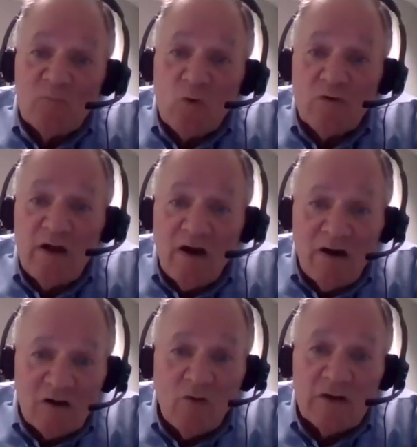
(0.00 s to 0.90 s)
Or they
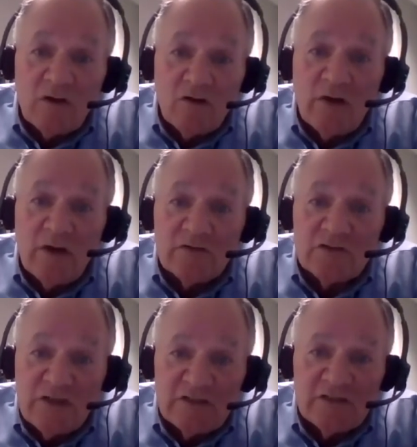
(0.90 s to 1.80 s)
are going to go in and
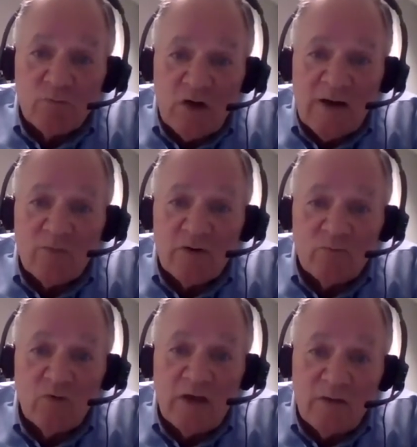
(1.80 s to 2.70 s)
seize the property
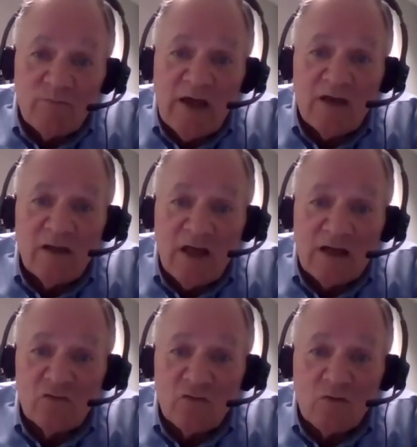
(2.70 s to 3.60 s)
and padlock
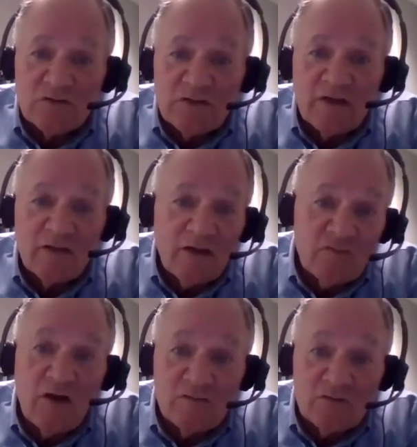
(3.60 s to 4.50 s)
the doors like they've
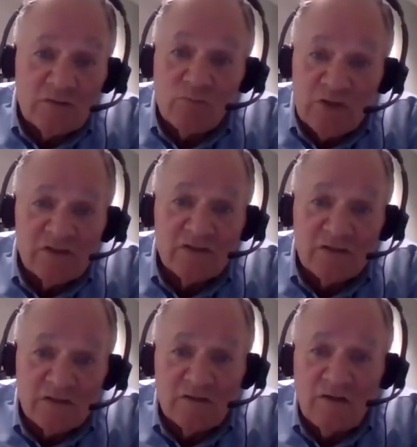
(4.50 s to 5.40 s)
done some businesses?